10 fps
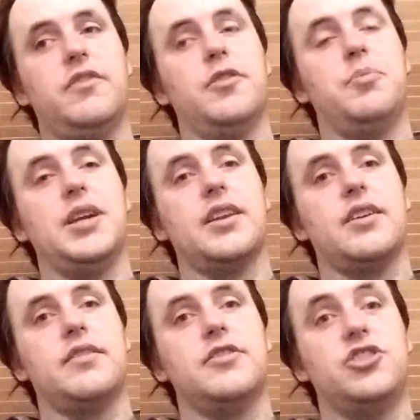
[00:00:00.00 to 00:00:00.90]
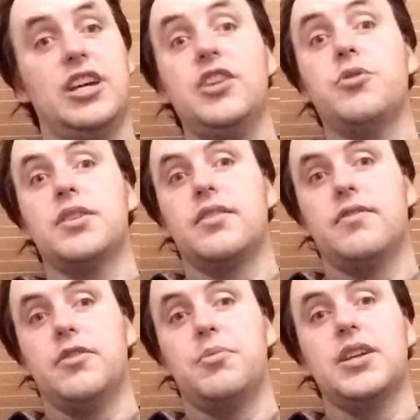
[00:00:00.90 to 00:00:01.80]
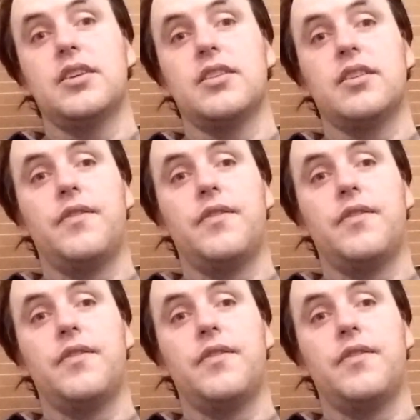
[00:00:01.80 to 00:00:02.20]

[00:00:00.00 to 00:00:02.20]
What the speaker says: Verbena, genuine Verbena,